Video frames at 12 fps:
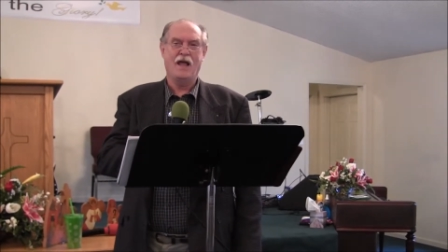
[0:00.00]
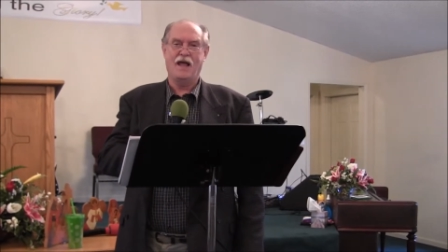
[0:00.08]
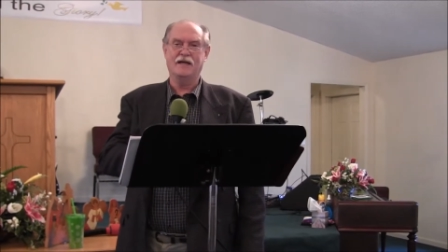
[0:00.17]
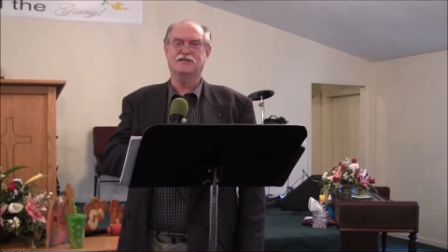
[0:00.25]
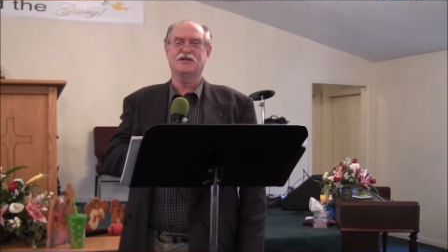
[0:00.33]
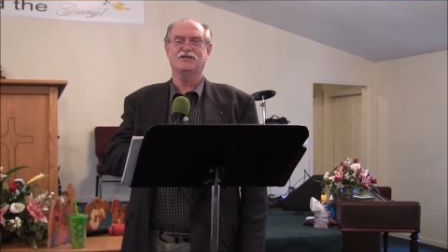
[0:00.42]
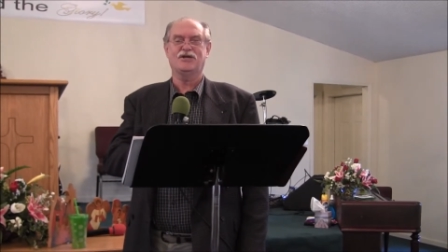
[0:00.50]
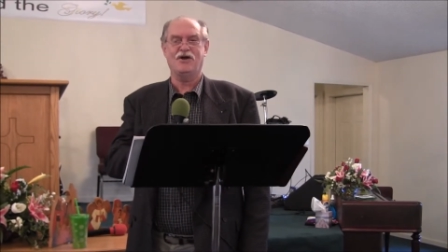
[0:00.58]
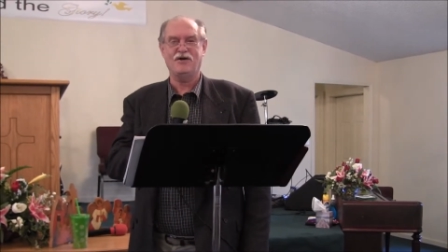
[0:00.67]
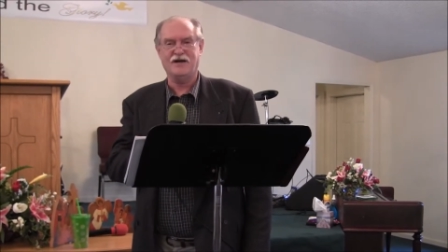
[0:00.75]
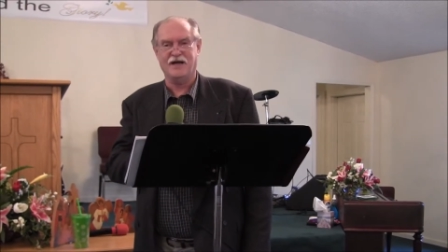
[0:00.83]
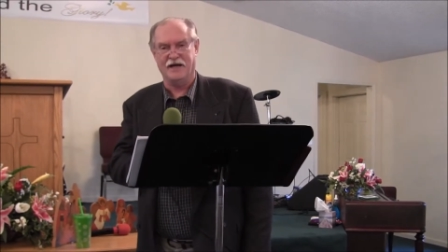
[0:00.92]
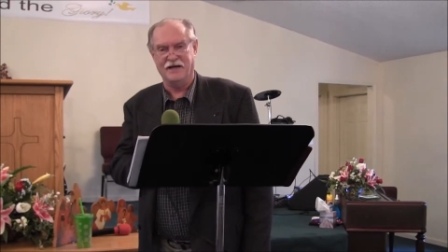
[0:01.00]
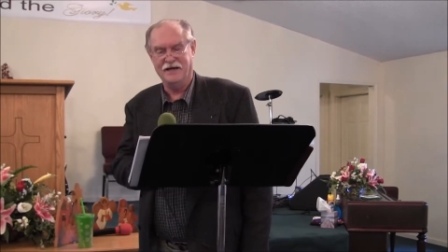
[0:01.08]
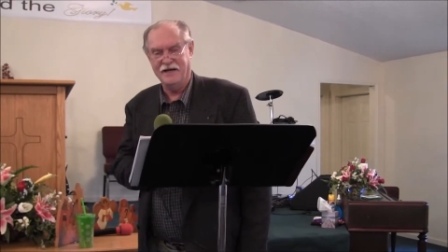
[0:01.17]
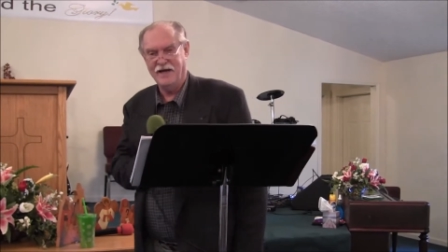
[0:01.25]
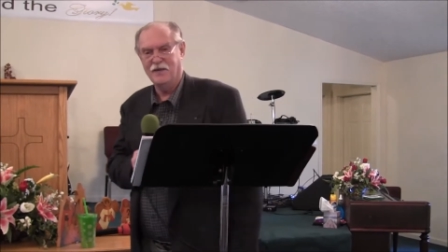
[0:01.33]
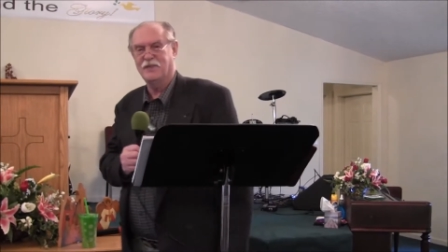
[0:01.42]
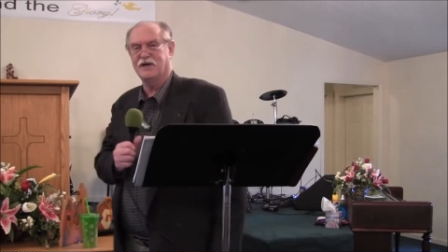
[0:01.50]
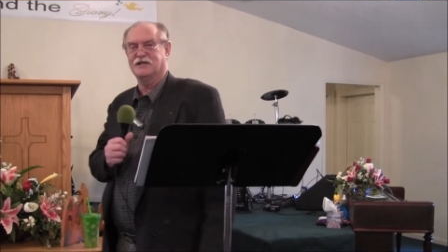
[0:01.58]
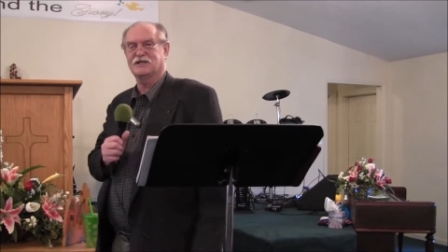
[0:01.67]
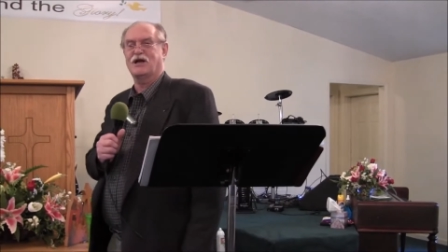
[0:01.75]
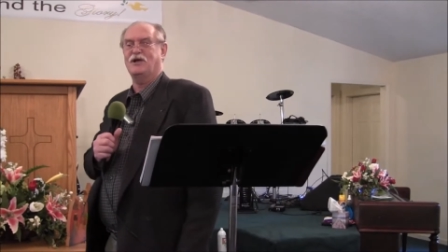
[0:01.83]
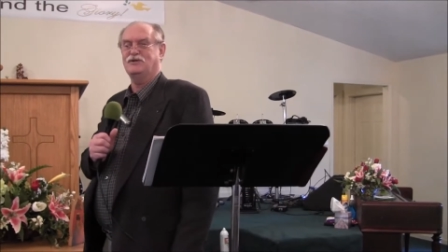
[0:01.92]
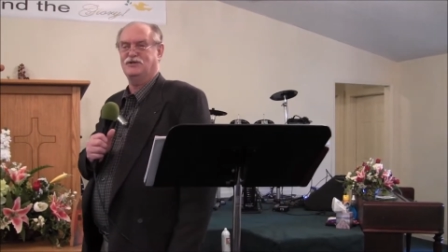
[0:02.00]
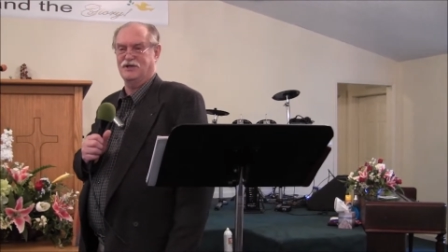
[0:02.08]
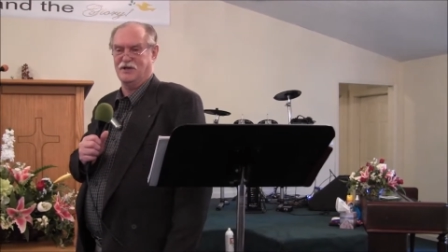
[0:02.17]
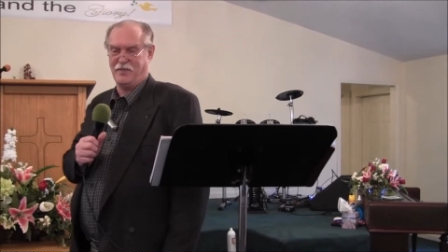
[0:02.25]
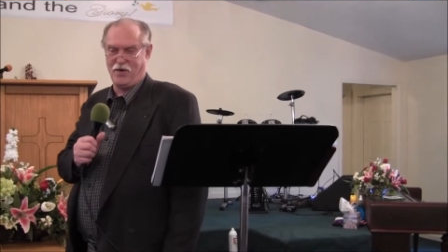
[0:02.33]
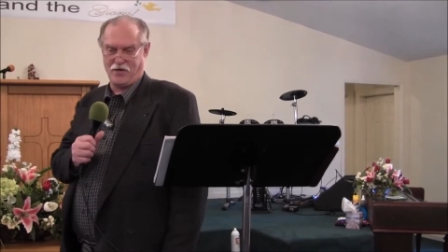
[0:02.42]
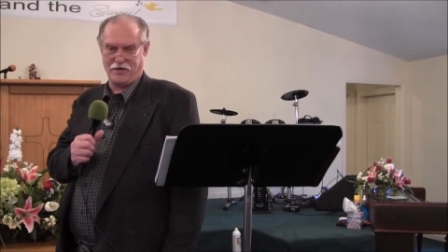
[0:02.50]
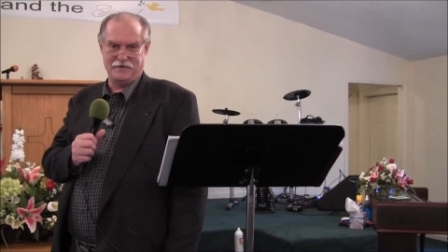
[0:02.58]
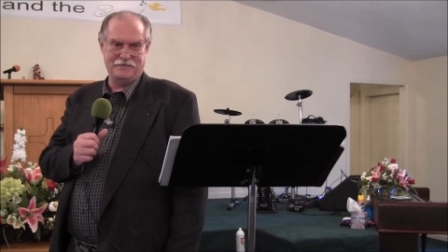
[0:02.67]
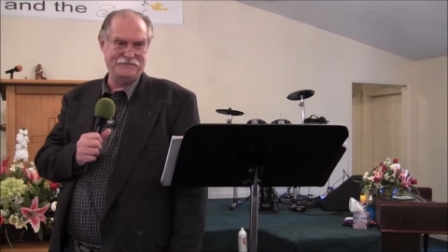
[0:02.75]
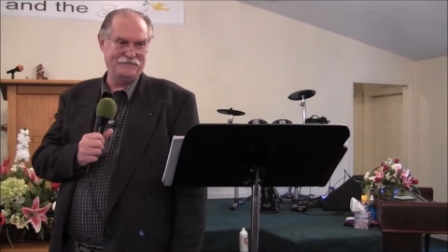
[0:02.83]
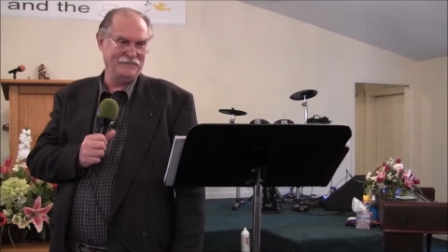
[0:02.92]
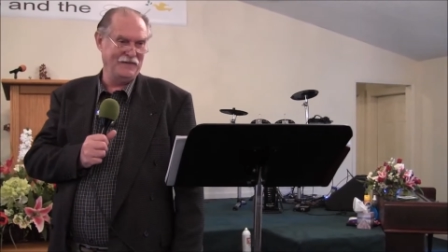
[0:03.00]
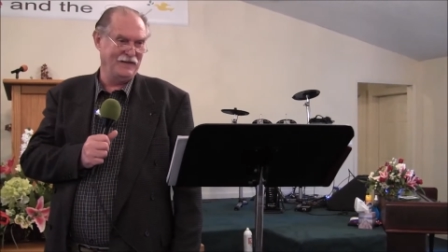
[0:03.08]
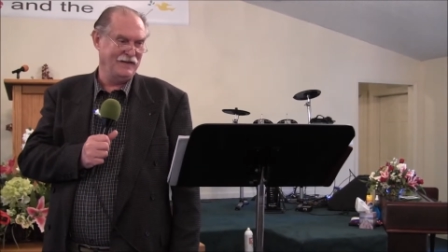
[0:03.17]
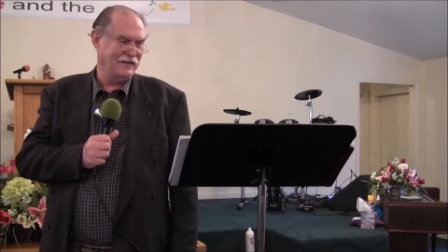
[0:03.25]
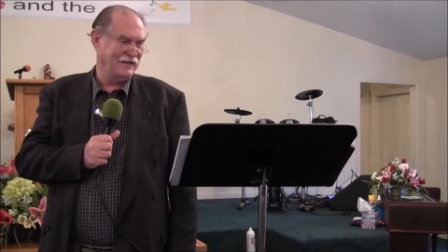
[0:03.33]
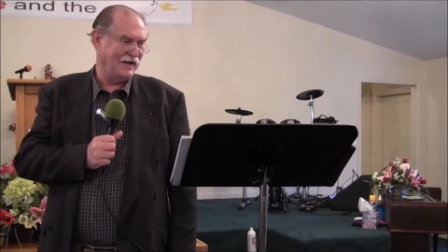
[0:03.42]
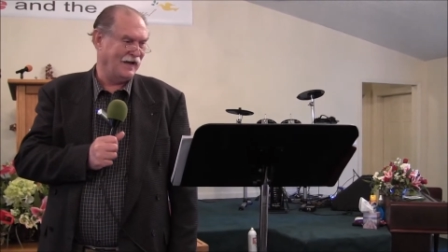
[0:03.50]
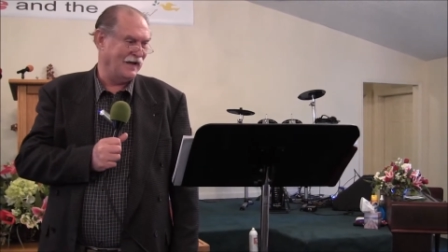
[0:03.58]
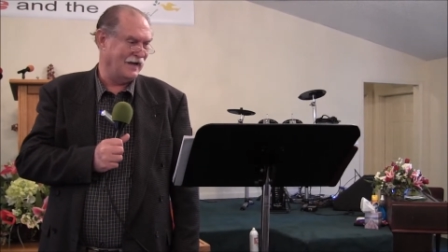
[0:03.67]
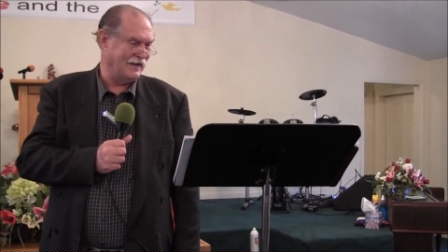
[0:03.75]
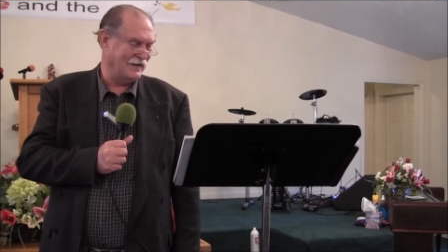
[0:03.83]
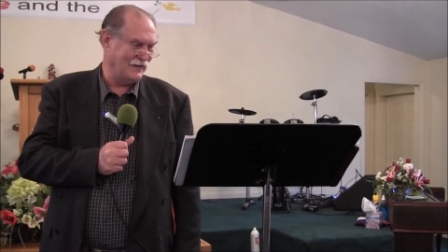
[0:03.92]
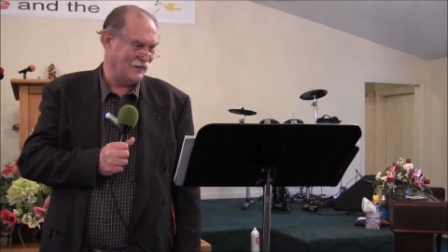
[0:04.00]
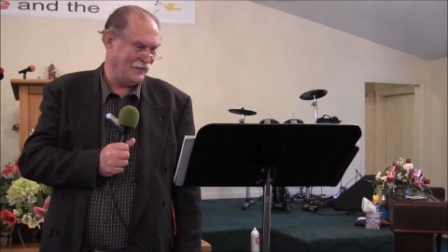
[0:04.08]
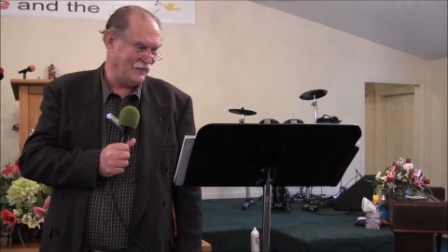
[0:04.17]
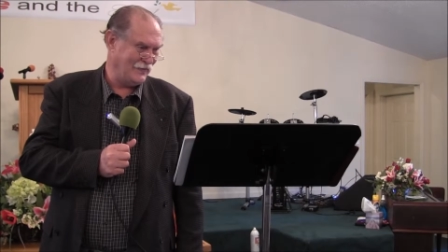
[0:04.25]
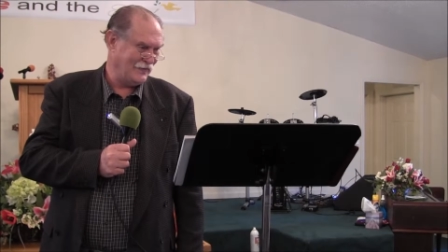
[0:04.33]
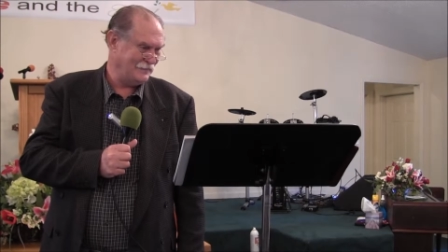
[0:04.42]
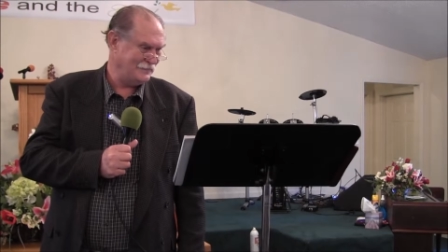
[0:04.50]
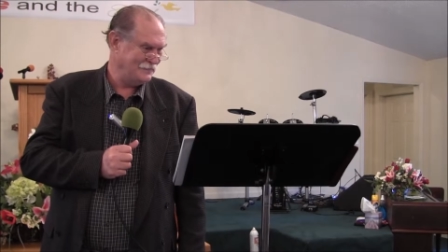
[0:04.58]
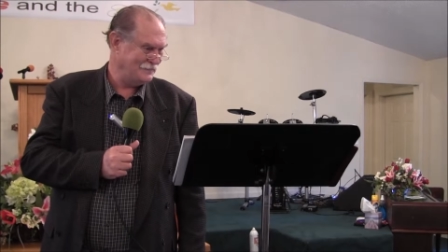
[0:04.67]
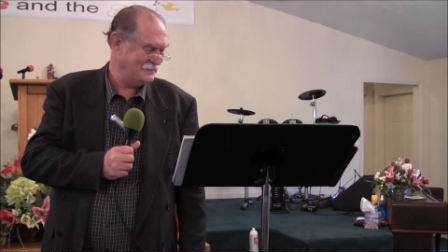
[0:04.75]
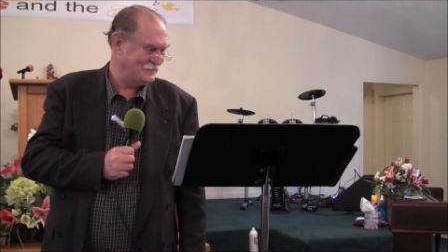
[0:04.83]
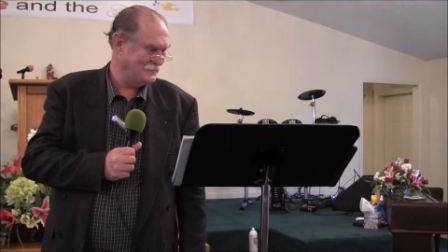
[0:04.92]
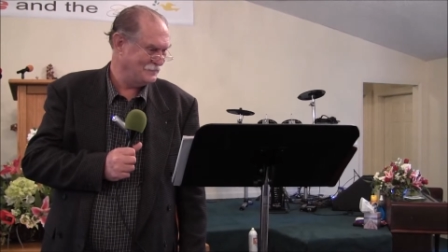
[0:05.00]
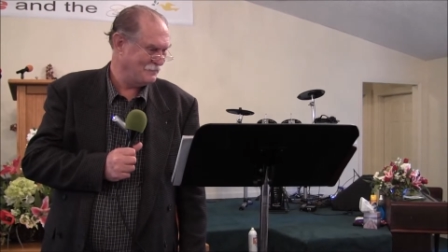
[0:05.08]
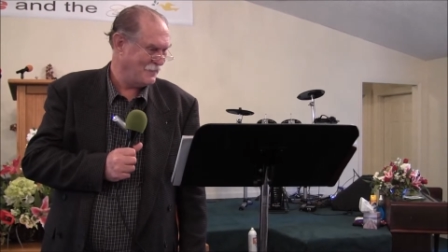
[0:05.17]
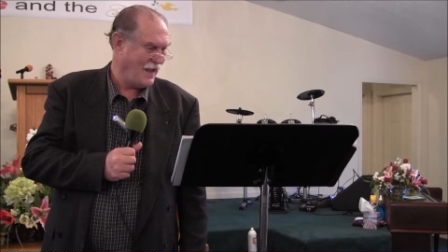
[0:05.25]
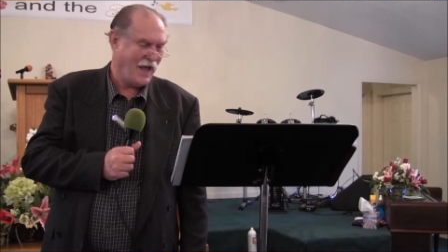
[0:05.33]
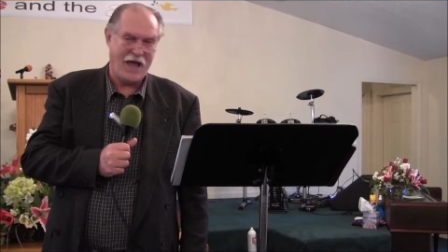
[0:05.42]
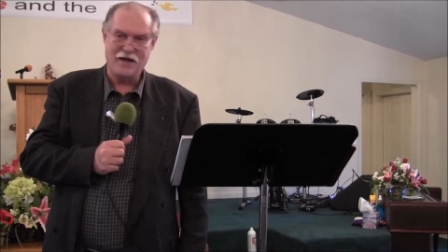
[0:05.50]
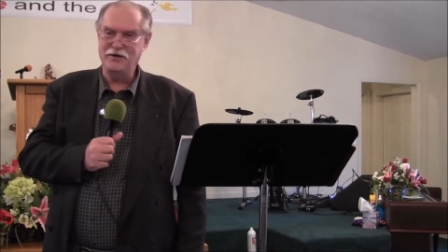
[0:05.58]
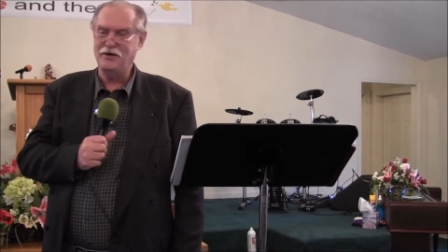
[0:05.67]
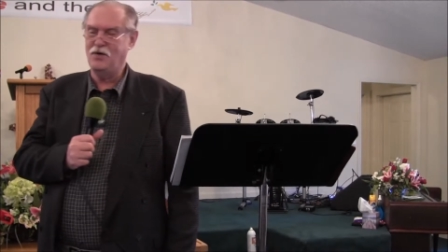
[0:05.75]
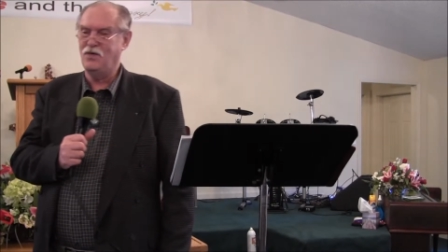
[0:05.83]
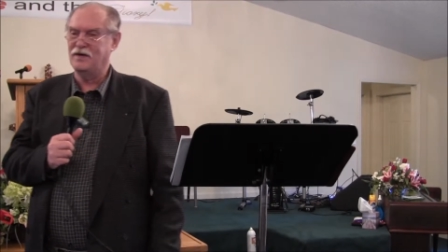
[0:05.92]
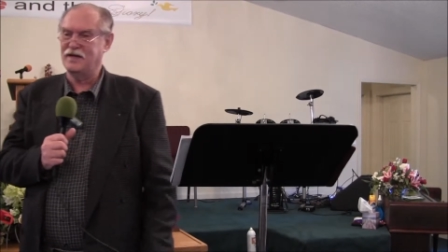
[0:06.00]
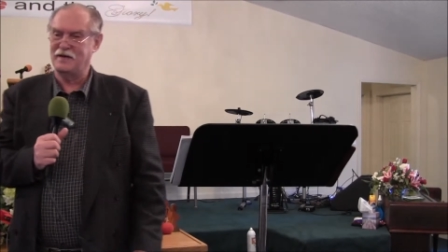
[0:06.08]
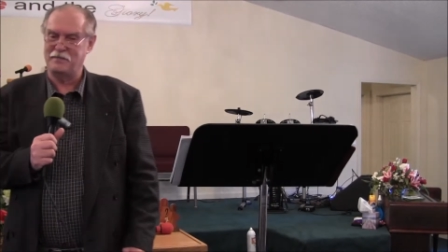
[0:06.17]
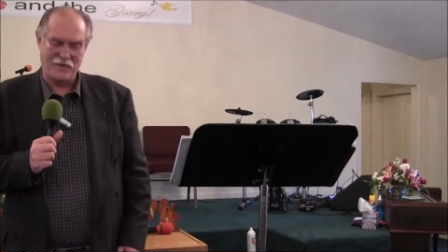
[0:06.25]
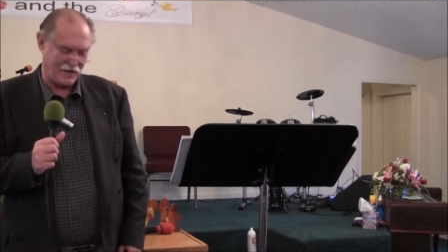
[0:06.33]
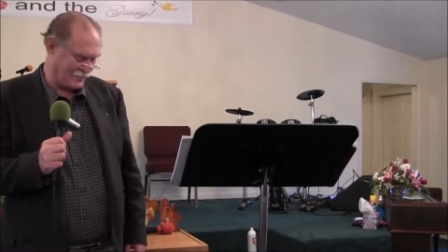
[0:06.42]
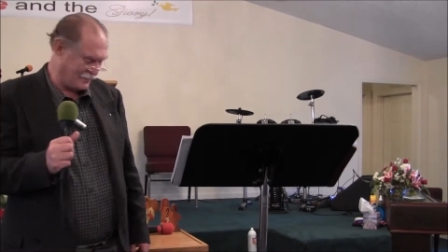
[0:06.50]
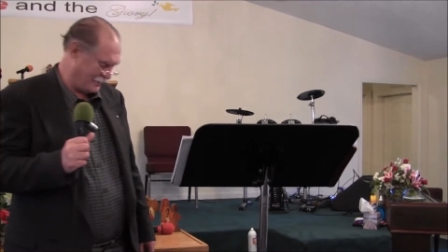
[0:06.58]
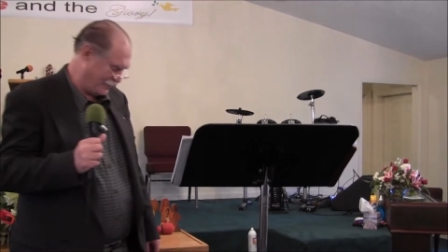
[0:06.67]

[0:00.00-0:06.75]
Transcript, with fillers: It's in Turkey, but it's close to the border. Yeah. Hallelujah. Amen. And you know what that mount